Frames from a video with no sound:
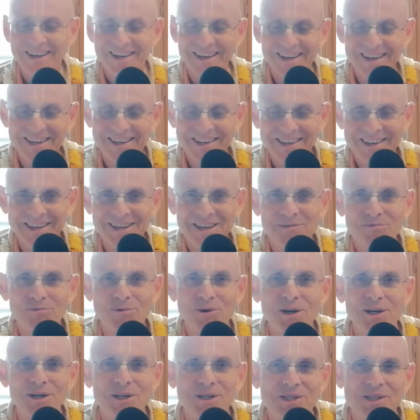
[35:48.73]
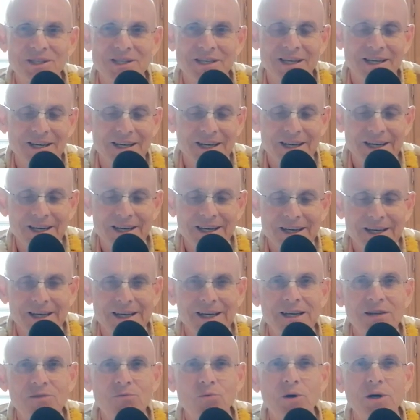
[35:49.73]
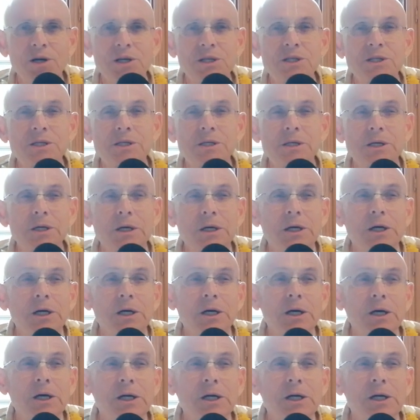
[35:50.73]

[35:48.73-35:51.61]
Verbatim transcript: Uh, it was it was